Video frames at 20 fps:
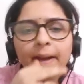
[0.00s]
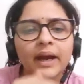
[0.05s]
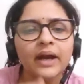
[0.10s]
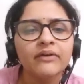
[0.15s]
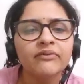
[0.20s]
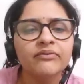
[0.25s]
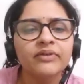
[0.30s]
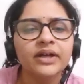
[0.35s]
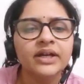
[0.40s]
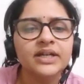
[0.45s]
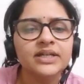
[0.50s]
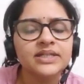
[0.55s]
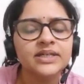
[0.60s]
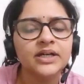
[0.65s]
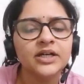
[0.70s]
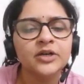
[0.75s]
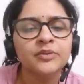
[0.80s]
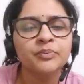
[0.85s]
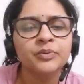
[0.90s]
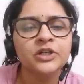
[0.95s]
And various
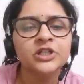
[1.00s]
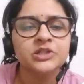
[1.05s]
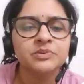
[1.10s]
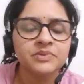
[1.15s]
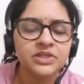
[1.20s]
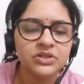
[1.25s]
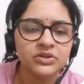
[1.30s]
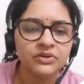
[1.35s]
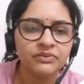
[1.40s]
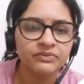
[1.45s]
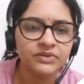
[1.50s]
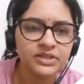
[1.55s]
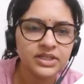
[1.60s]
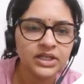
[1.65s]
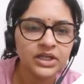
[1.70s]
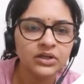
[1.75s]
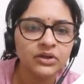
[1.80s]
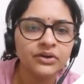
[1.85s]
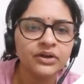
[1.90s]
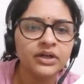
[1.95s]
accomplishments of this
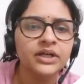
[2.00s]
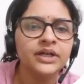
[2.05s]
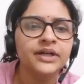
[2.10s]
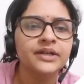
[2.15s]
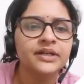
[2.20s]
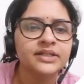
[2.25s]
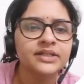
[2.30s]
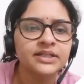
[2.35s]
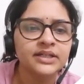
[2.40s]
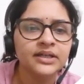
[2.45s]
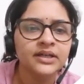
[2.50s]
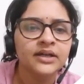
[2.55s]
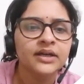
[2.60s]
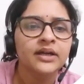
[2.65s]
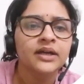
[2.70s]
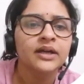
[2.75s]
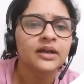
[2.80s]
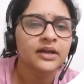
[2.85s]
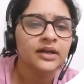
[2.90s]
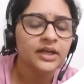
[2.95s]
include
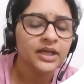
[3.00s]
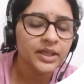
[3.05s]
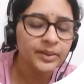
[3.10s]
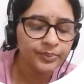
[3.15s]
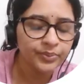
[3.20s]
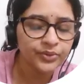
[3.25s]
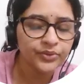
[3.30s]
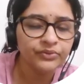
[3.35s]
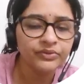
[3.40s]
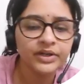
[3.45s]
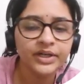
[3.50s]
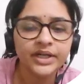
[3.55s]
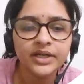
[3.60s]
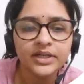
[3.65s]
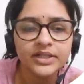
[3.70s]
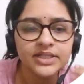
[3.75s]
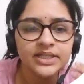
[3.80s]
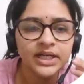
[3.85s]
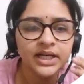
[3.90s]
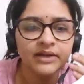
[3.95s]
improved
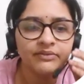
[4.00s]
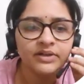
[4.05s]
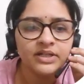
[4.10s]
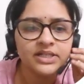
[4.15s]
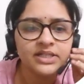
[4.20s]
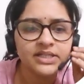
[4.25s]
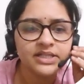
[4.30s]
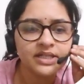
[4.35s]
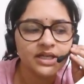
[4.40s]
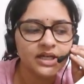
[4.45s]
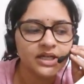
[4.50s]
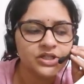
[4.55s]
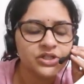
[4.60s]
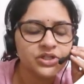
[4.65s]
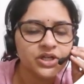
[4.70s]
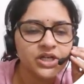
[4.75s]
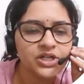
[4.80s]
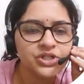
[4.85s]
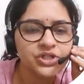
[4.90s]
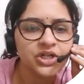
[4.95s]
literacy levels,
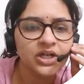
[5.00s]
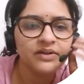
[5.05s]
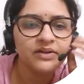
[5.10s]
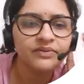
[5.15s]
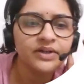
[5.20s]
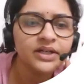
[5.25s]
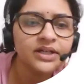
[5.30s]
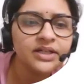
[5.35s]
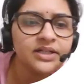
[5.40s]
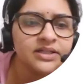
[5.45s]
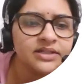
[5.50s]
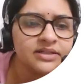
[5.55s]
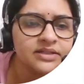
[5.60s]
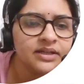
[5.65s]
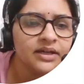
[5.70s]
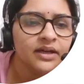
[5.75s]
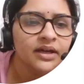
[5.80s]
educational awareness,